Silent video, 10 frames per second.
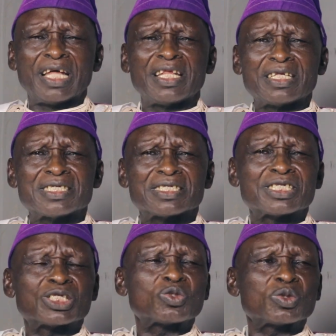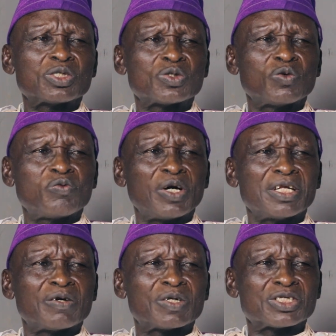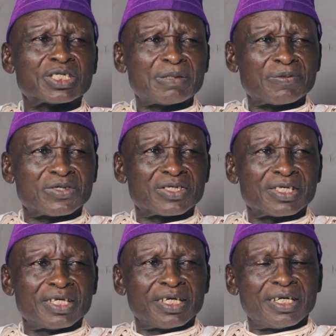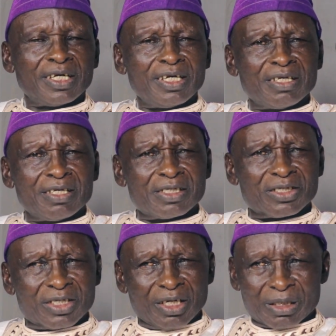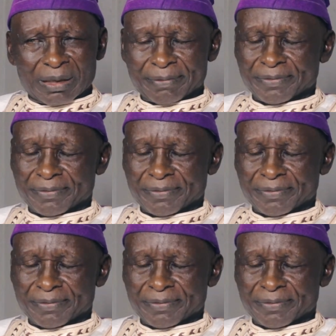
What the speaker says: and that is the situation we find ourselves in this state.